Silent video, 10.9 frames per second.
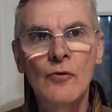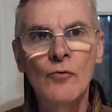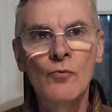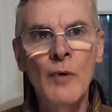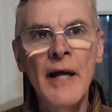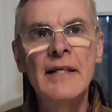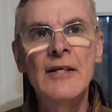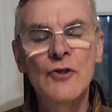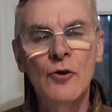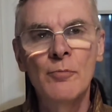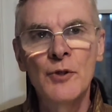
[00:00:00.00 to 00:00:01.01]

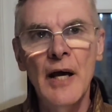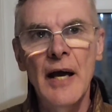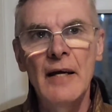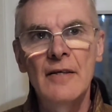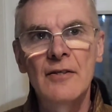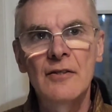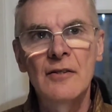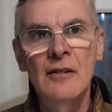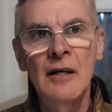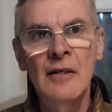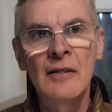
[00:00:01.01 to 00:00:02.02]
reddish object
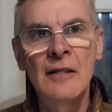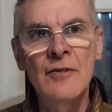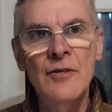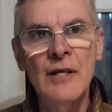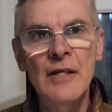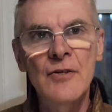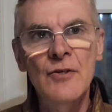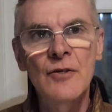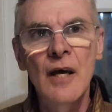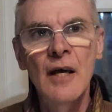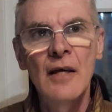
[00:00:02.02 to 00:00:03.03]
that sits
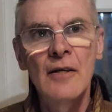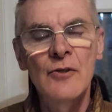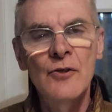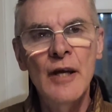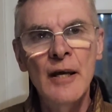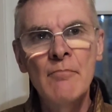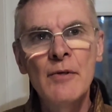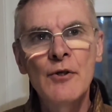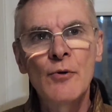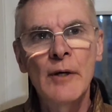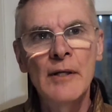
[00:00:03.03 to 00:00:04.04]
in
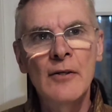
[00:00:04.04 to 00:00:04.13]
between the